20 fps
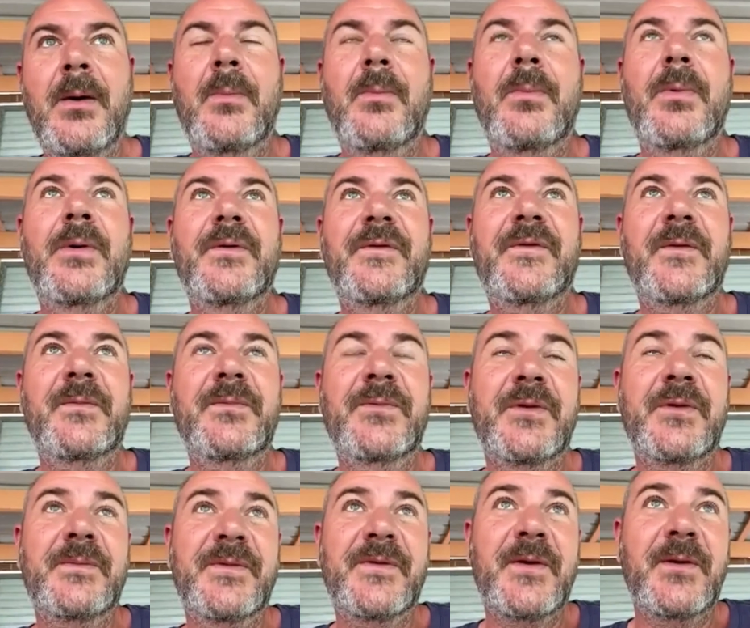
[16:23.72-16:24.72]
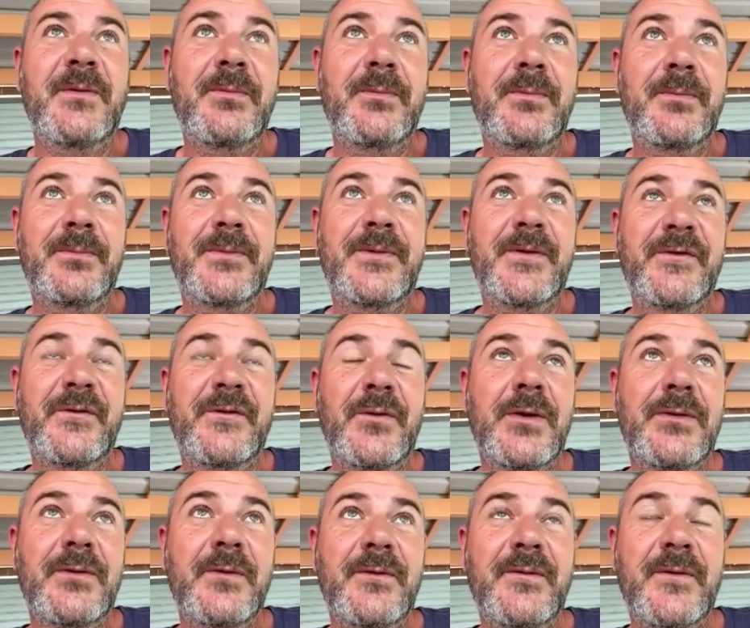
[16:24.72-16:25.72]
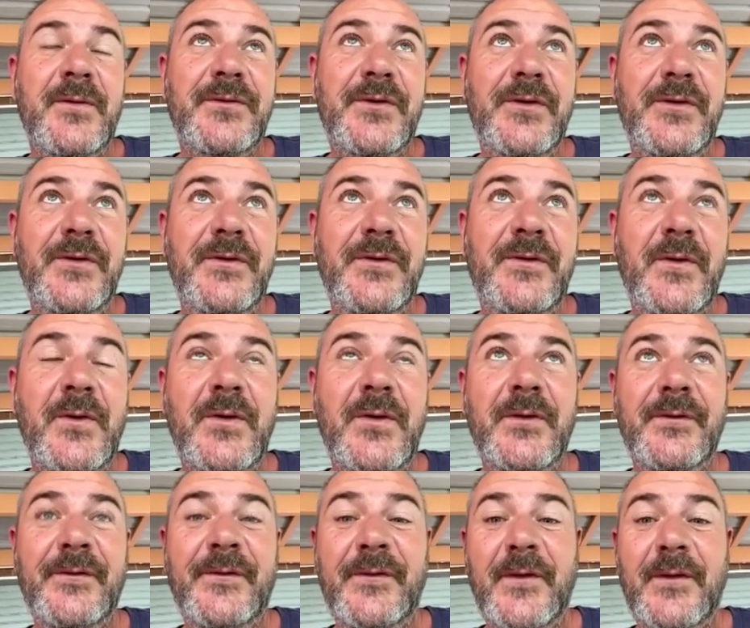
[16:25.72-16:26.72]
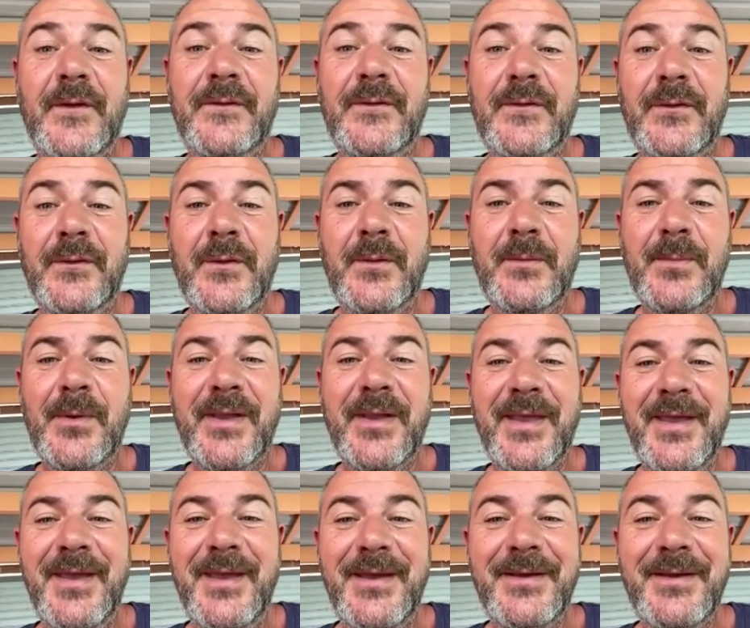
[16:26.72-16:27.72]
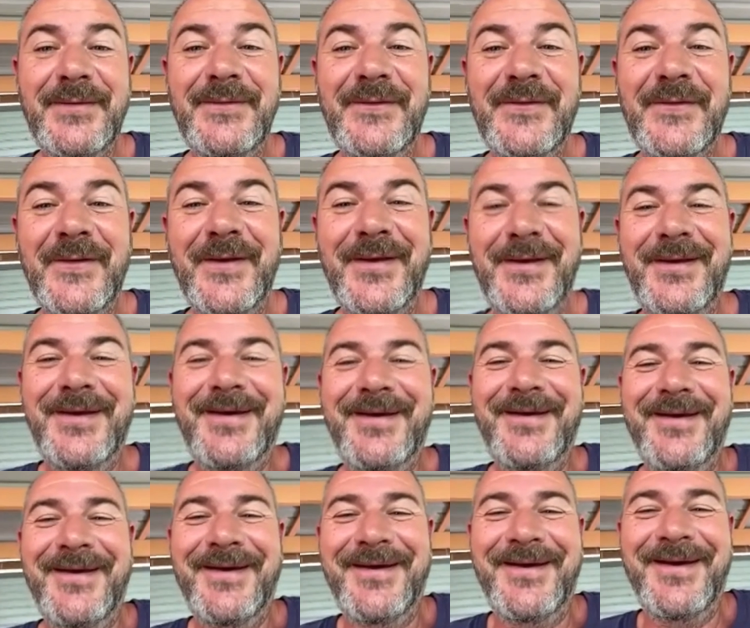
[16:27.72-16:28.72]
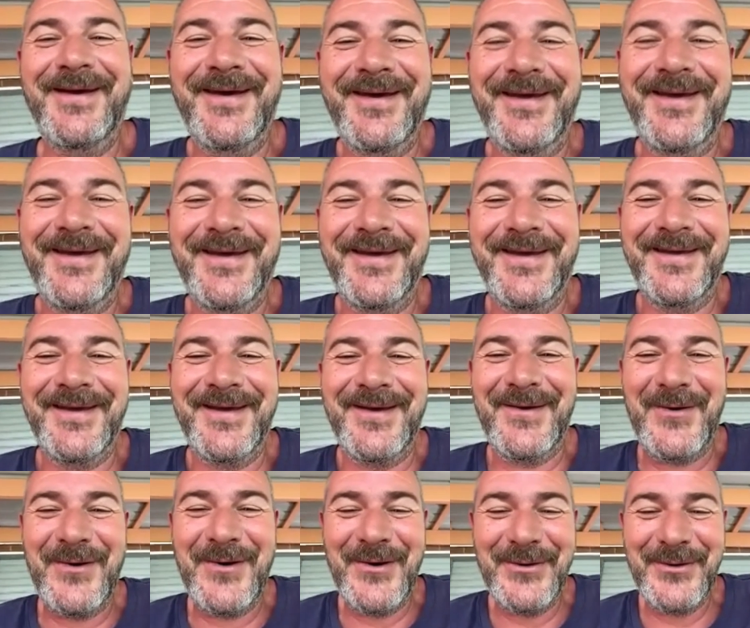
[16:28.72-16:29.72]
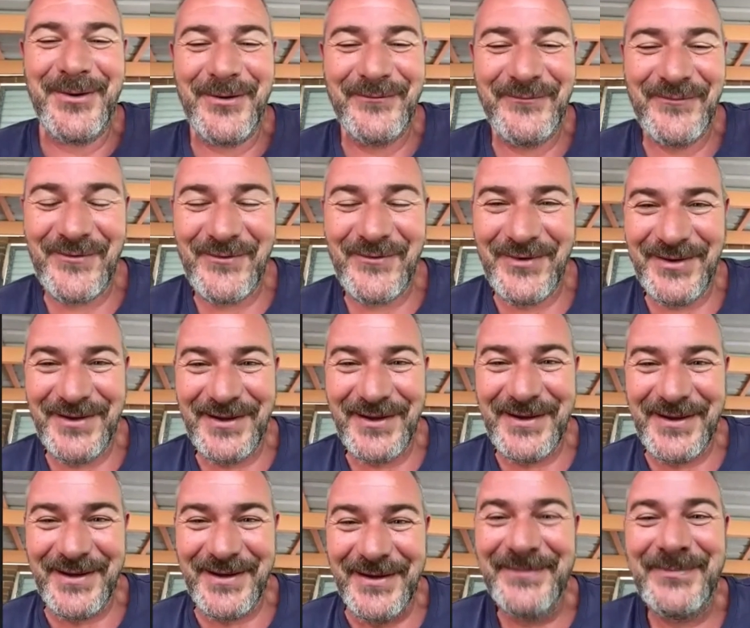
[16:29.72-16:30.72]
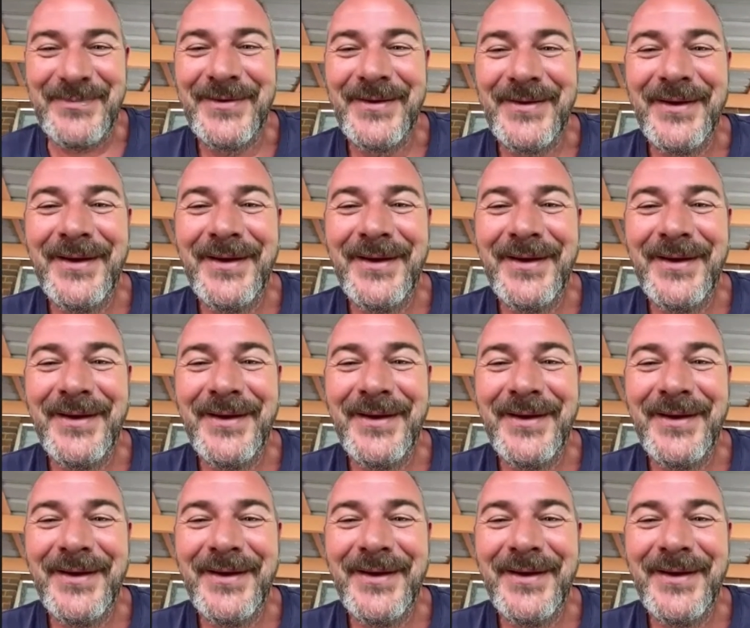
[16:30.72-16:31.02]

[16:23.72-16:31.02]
Well, sometimes I just rather if I do use the hot stones and not my hands. I go very deep.